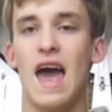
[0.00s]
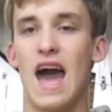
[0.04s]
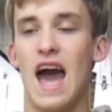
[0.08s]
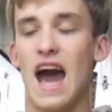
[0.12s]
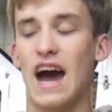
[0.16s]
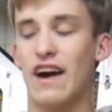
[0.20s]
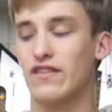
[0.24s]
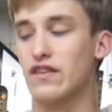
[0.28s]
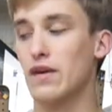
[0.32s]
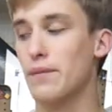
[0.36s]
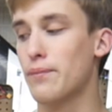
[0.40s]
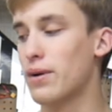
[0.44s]

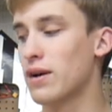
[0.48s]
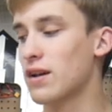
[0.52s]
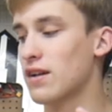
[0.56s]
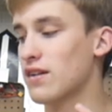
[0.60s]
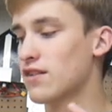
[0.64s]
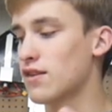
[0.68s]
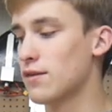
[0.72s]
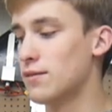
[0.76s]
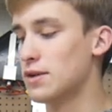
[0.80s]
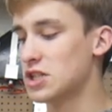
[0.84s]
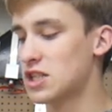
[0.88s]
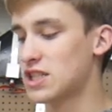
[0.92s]
after putting
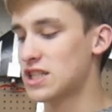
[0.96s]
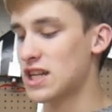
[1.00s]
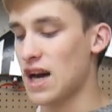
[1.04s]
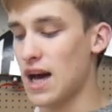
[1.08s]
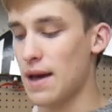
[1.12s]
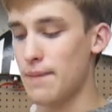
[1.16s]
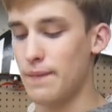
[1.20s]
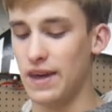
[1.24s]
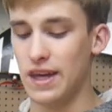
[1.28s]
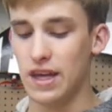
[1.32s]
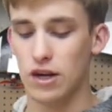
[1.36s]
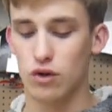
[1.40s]
so much
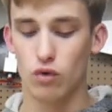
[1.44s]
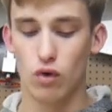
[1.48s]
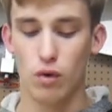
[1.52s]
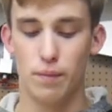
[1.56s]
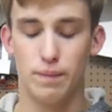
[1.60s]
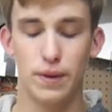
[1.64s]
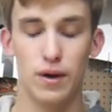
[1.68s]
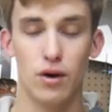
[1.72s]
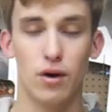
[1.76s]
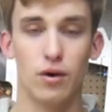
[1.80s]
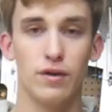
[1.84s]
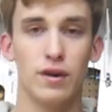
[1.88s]
time into a
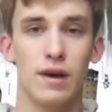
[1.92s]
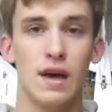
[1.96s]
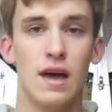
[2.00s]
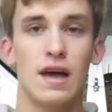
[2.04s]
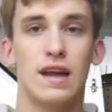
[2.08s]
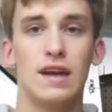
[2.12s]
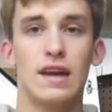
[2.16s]
build.